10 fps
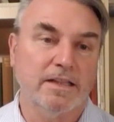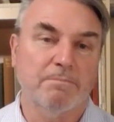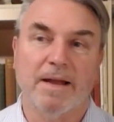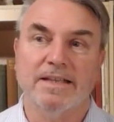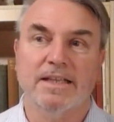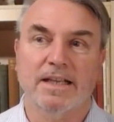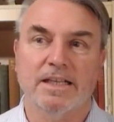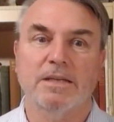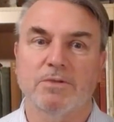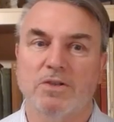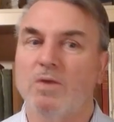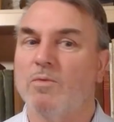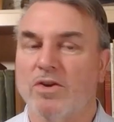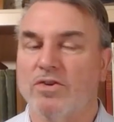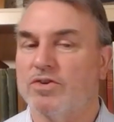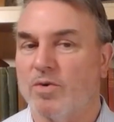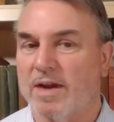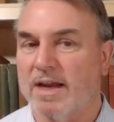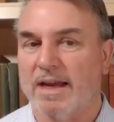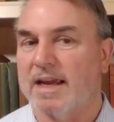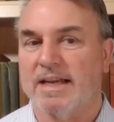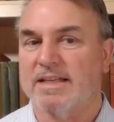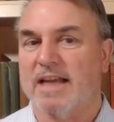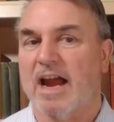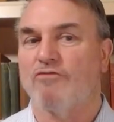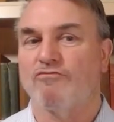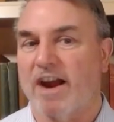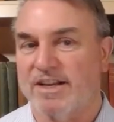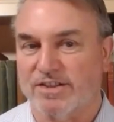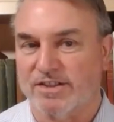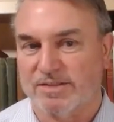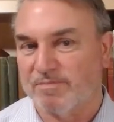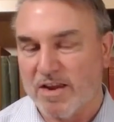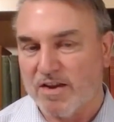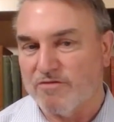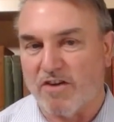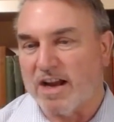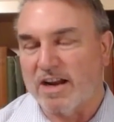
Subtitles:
That basically to be doing what you're doing is outrageous, right?